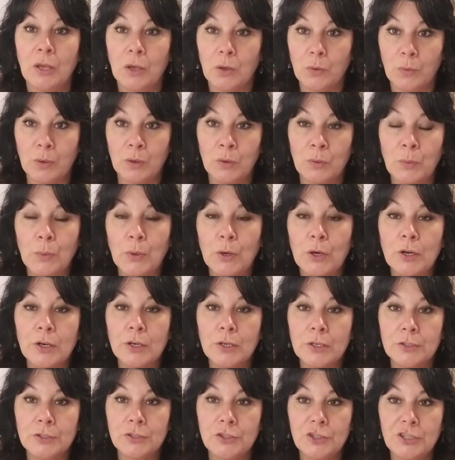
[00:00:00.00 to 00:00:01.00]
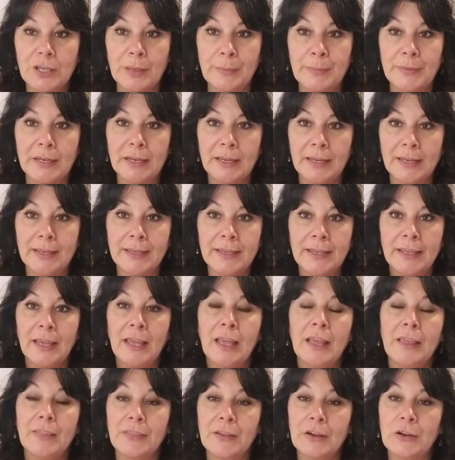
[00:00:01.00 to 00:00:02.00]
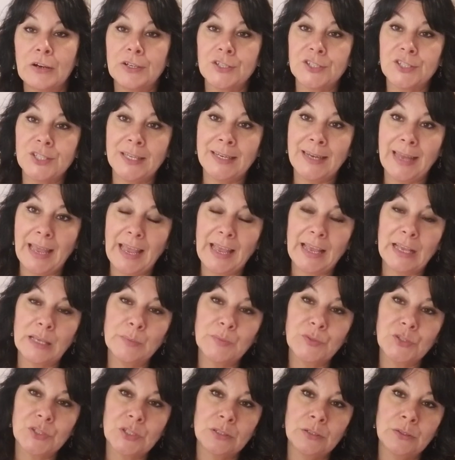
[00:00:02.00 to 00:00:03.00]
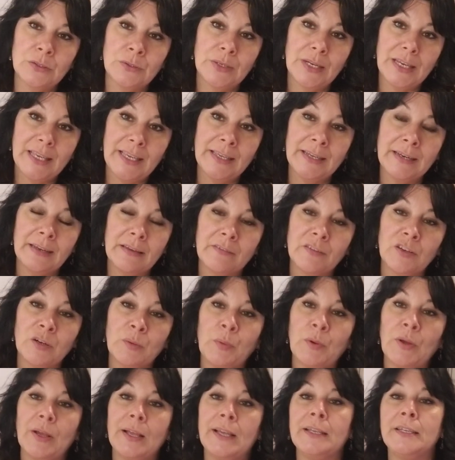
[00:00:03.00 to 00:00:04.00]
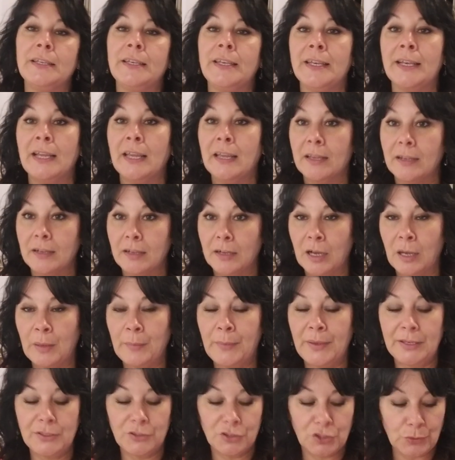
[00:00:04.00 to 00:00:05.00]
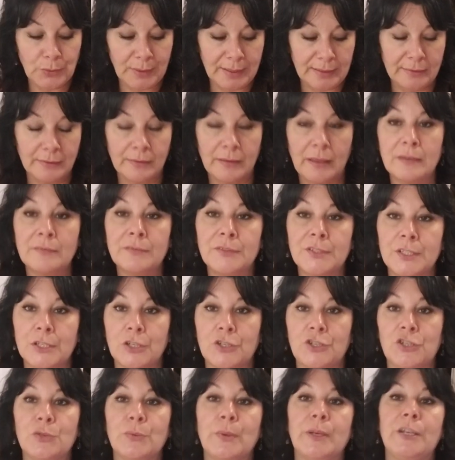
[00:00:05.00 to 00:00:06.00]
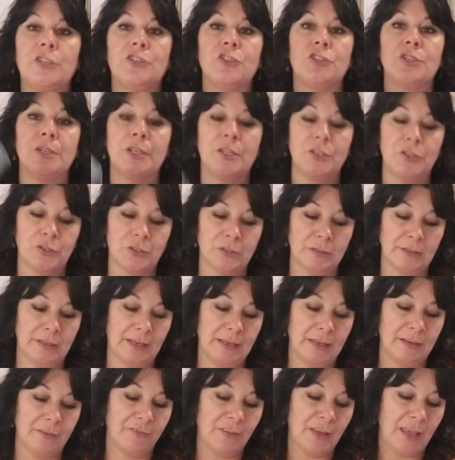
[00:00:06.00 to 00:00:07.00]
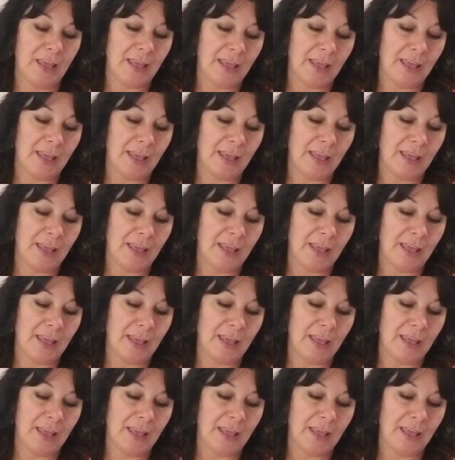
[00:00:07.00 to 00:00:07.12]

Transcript: Well, word, Gemini, there is an absolute inevitable ending coming to a love situation in your life.